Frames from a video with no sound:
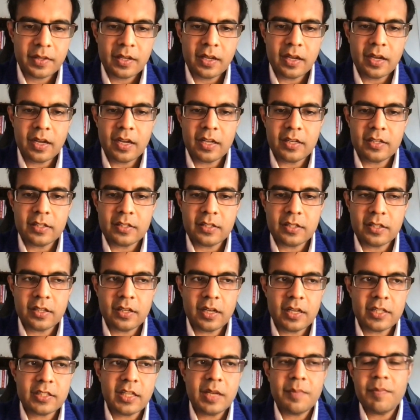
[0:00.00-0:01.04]
And uh,
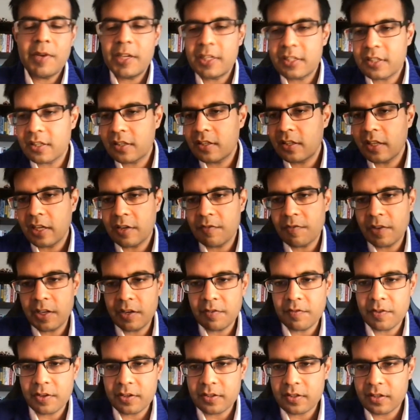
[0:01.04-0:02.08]
as I mentioned, that
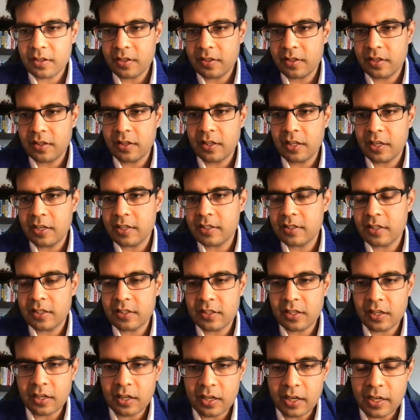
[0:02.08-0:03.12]
whenever there
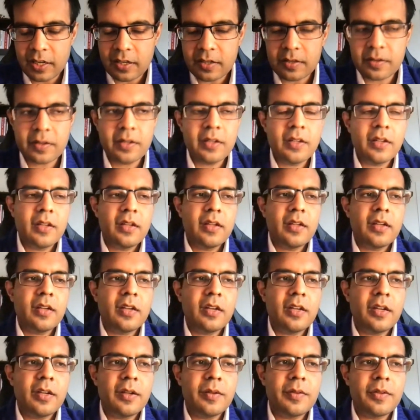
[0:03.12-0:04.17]
isn't a click,
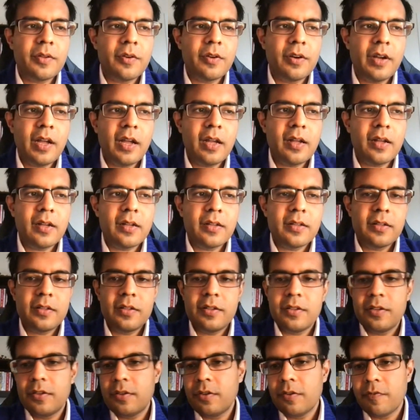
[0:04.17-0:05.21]
uh, your
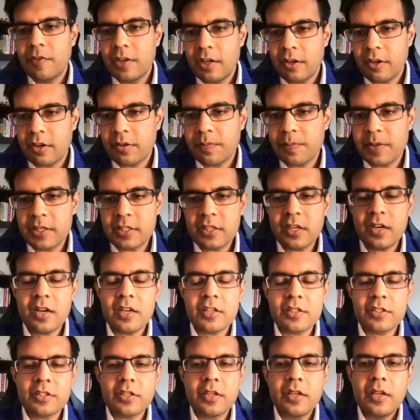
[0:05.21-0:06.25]
you will not be
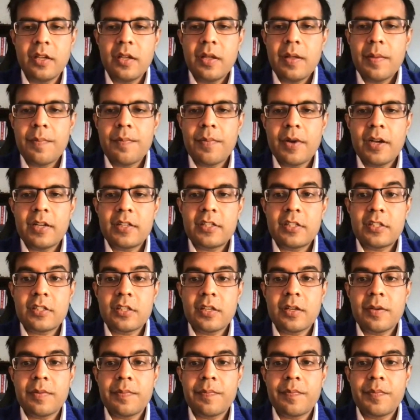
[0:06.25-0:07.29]
charged but
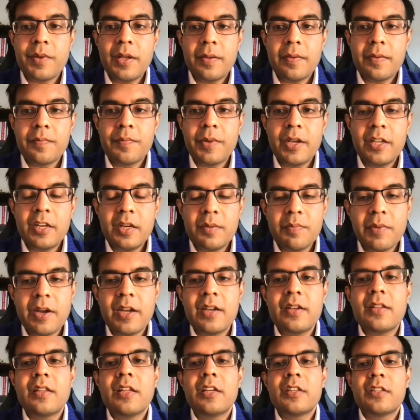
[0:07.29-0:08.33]
uh, bear in
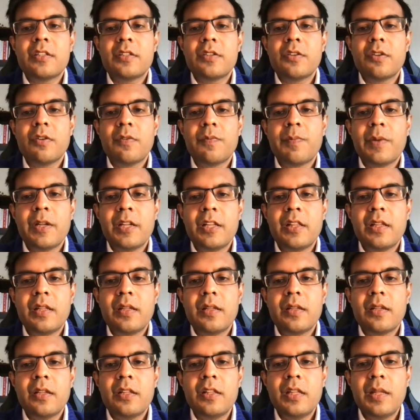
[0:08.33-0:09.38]
mind that you know in the
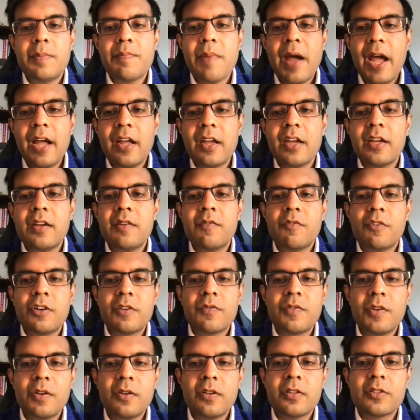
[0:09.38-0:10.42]
in the back end
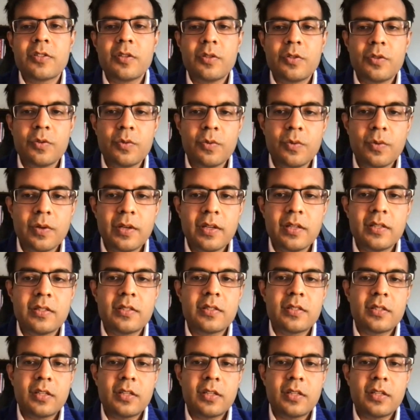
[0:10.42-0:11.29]
what we also do is